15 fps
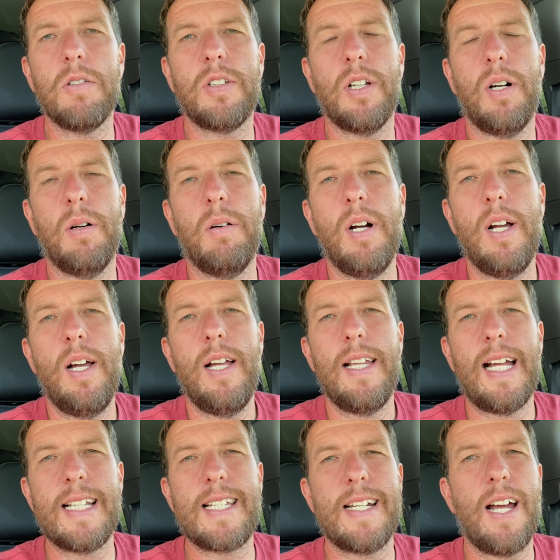So
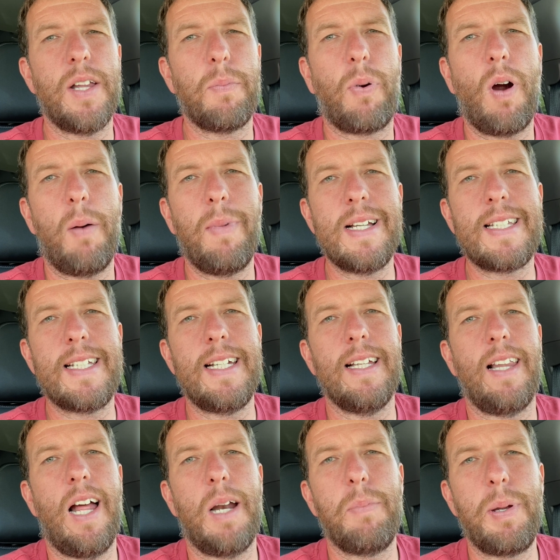that's another problem I see. A
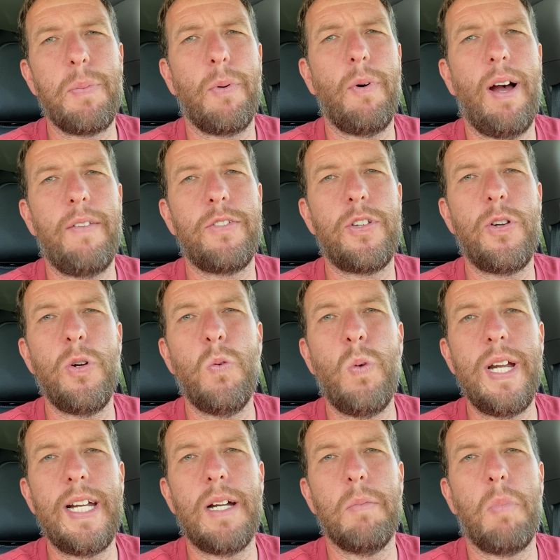lot of people have too
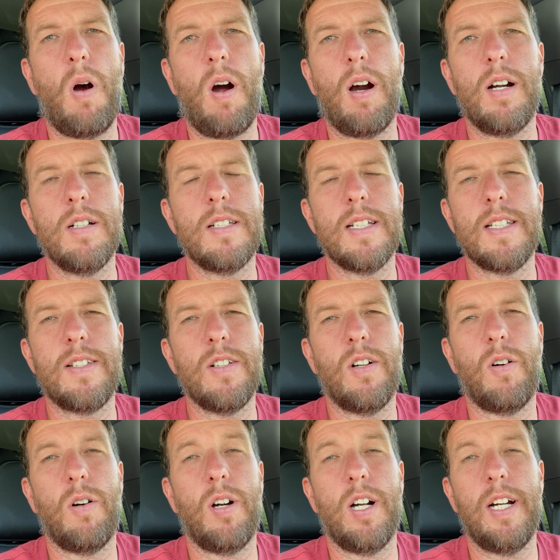weak of bars
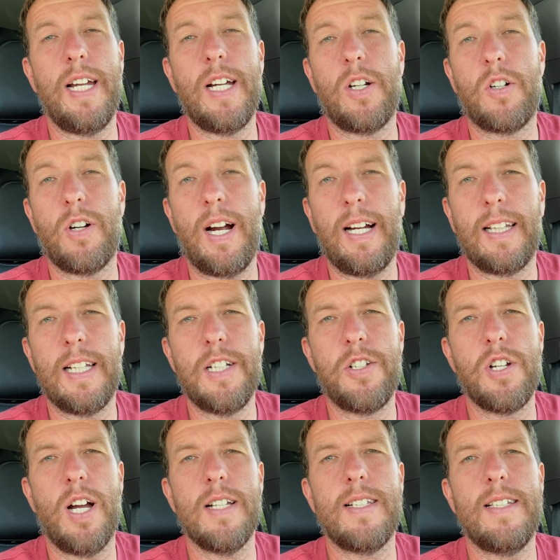or incorrectly
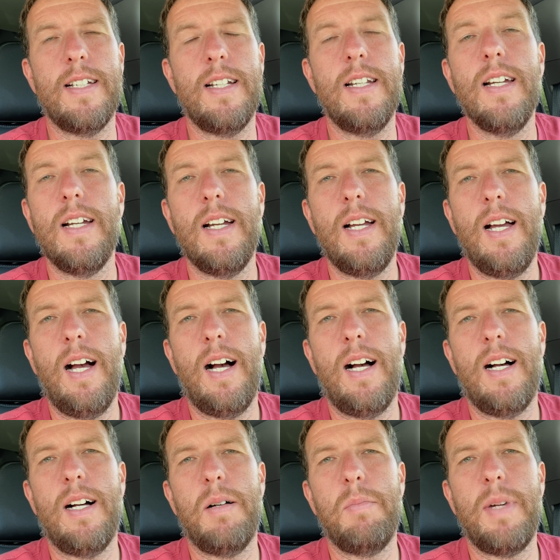adjusted,
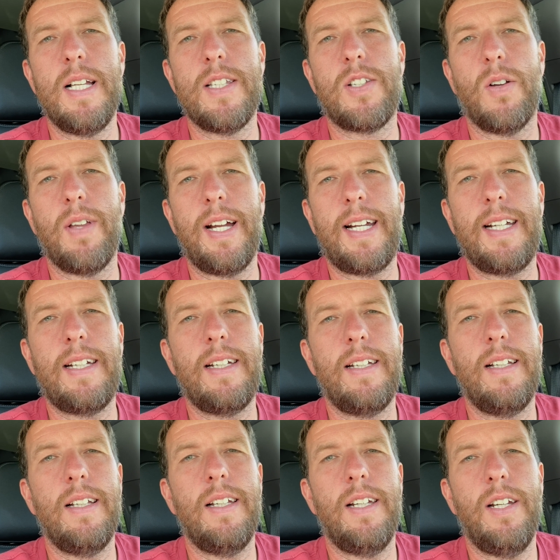and so they,
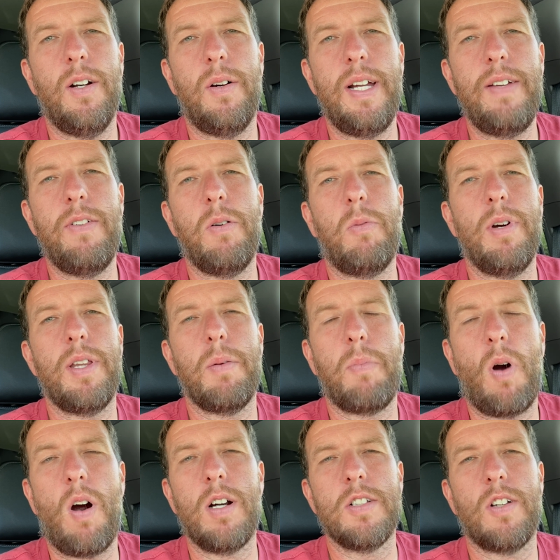even with the
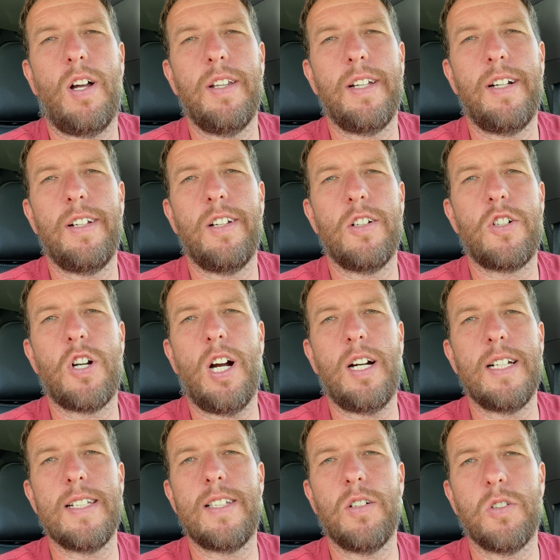bars on there, their
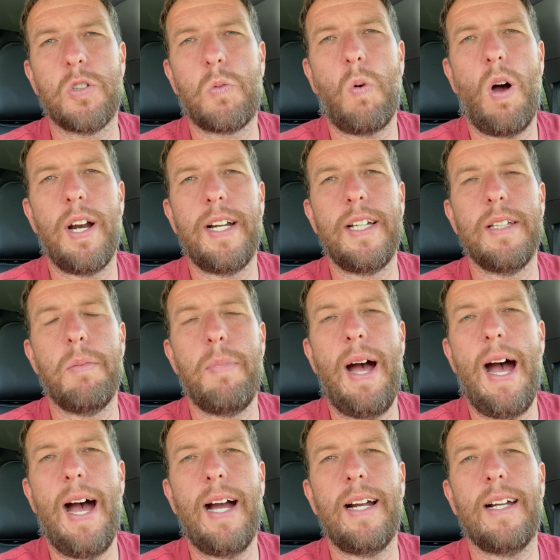truck is still squatting in the
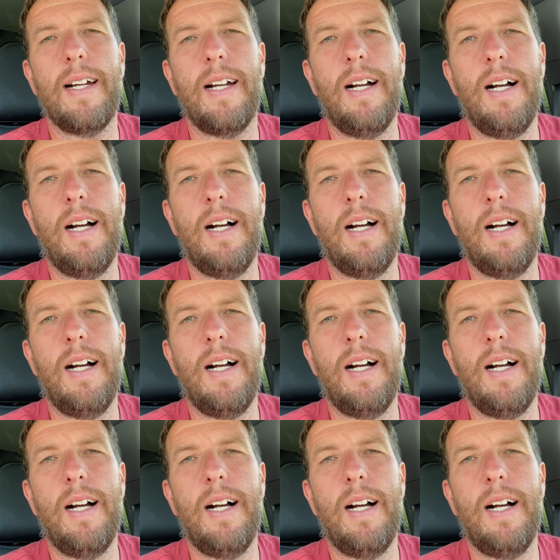back.